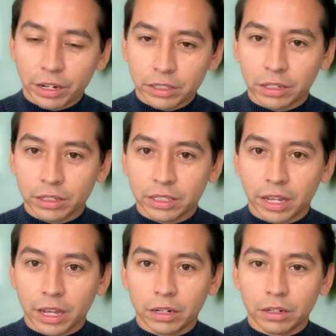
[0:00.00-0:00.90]
to
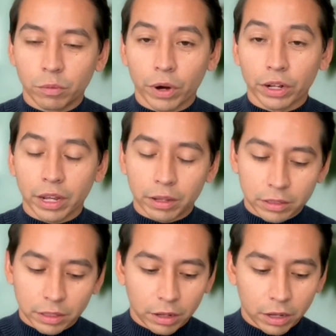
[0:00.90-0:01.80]
understand where
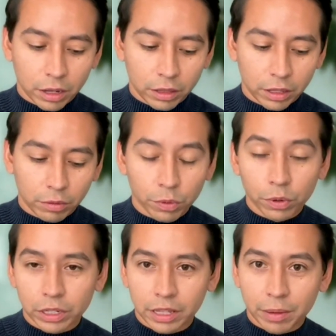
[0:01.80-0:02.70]
the role
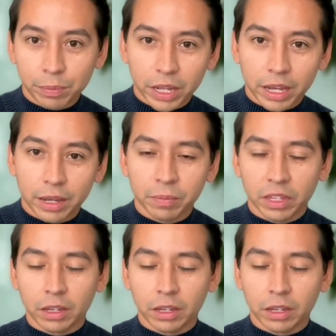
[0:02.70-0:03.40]
that they play,